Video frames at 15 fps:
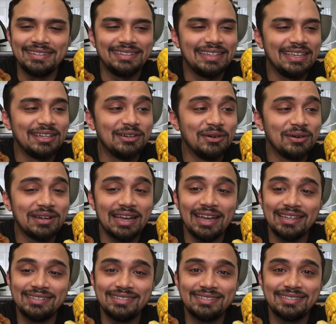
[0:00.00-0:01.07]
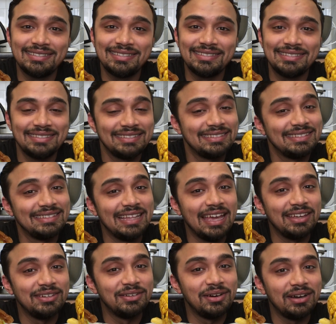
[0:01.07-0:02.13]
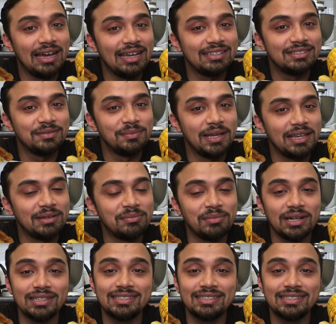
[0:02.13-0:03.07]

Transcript: There you go, guys. Now you know how to make my